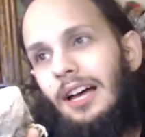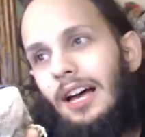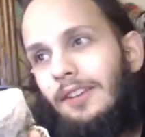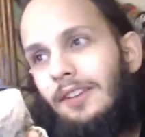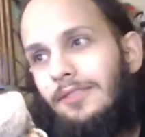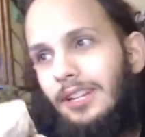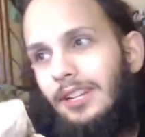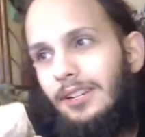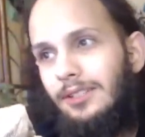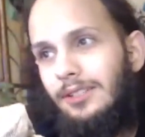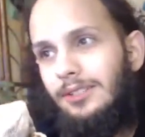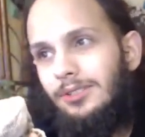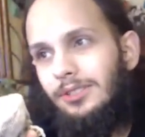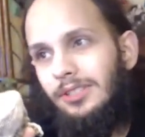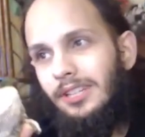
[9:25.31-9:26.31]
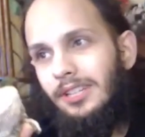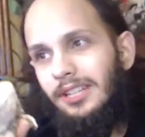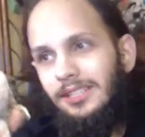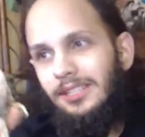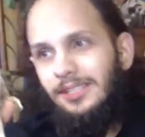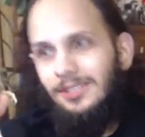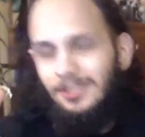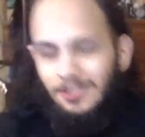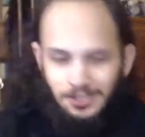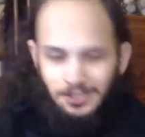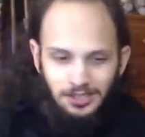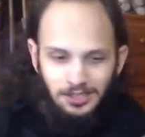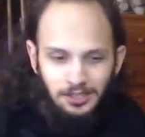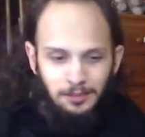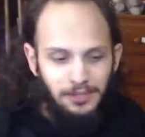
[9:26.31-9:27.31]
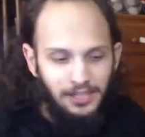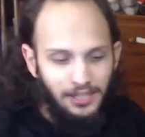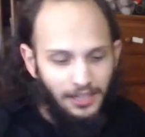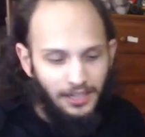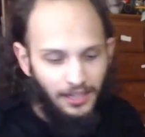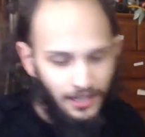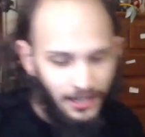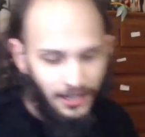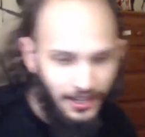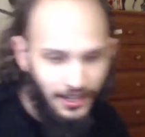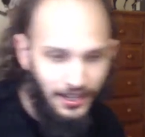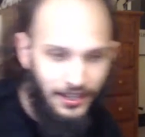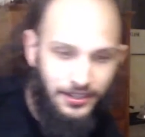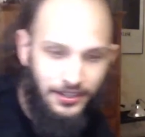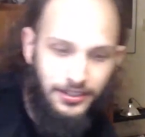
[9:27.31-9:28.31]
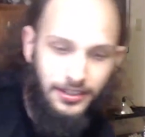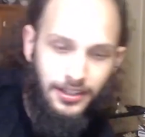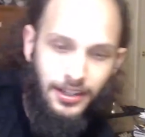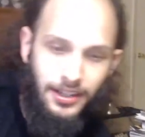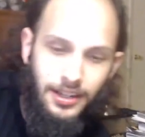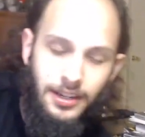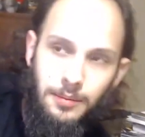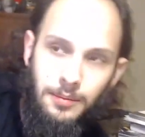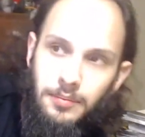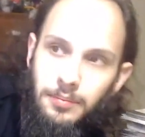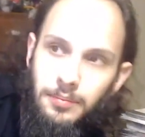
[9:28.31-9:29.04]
I've got a lizard and he's sleepy, and I'm